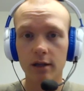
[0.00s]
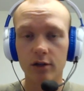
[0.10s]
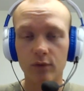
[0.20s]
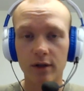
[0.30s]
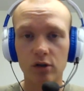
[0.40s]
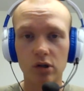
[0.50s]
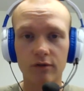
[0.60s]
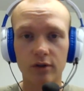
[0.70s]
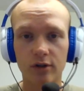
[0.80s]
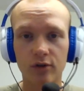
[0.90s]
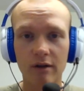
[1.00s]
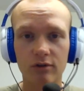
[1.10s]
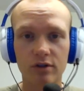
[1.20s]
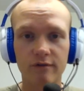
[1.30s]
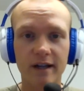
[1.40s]
rather go after
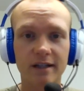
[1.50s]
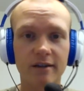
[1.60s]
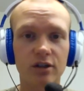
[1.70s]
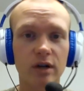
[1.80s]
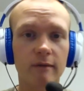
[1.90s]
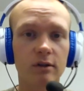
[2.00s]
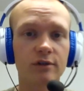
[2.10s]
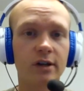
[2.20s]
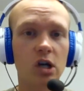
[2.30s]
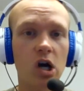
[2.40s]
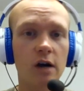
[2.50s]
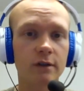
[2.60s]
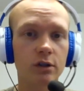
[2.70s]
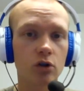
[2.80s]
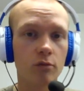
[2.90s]
travelers. In fact, I think travelers very
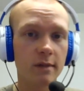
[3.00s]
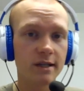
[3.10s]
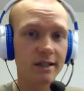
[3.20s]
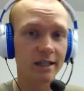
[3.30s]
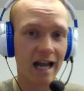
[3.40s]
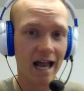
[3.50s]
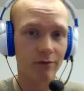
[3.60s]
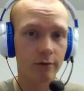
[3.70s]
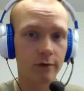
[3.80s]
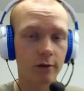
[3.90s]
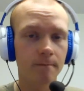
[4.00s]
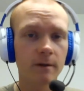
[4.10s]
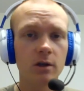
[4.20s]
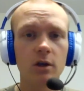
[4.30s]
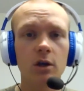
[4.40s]
often go missing in Haverfell.
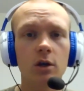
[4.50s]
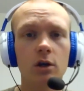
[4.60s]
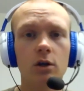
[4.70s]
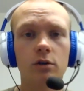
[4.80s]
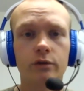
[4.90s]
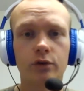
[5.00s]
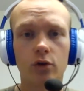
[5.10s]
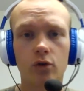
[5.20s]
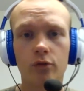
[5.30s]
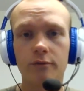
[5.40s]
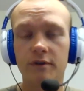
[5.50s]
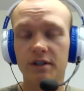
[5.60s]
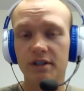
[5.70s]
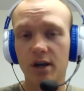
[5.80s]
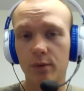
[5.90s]
So this
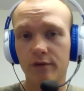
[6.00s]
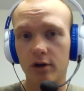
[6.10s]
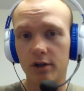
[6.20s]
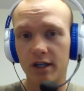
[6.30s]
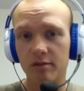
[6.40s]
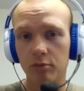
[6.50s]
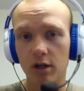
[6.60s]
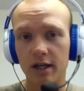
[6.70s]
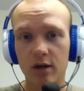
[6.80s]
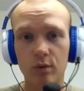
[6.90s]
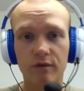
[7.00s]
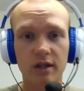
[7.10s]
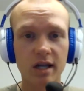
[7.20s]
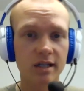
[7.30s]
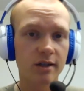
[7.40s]
is how we've got our nice plot, and we've
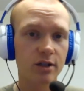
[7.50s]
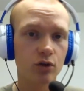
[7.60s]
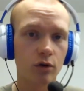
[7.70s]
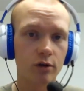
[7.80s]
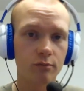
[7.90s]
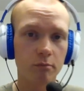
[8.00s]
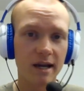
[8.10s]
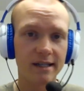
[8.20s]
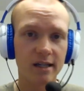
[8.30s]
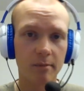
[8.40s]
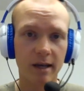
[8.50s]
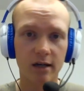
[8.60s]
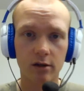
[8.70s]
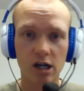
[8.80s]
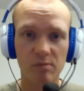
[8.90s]
connected this to our main campaign
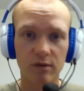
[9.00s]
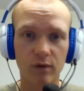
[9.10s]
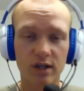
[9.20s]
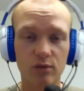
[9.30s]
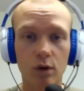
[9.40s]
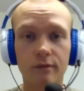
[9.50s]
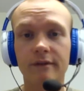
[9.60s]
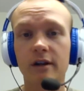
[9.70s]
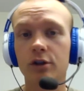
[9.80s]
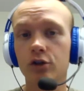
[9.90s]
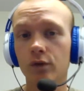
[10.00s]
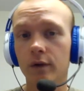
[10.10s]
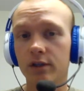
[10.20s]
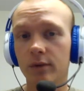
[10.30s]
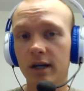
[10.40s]
in a couple of ways. One, we've got the
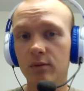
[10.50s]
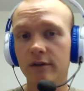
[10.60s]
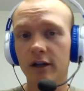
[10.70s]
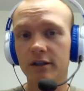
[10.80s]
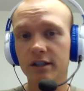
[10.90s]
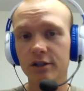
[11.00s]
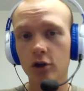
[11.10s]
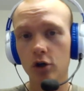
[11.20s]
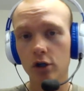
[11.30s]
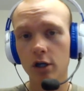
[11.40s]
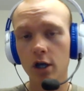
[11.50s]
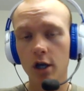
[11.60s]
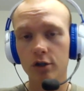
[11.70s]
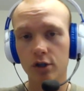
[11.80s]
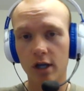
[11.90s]
druids, right? We've got this hook
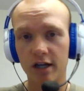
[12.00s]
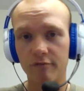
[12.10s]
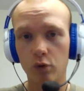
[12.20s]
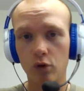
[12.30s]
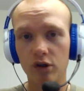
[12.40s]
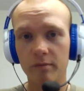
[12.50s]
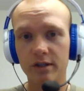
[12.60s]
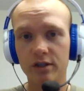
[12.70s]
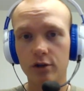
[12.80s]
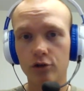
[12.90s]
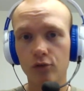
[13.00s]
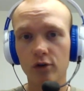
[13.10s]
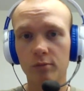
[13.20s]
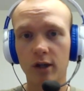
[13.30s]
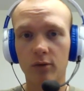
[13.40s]
to kind of pull them into the
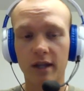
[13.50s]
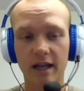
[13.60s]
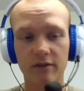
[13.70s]
druid plot where they have to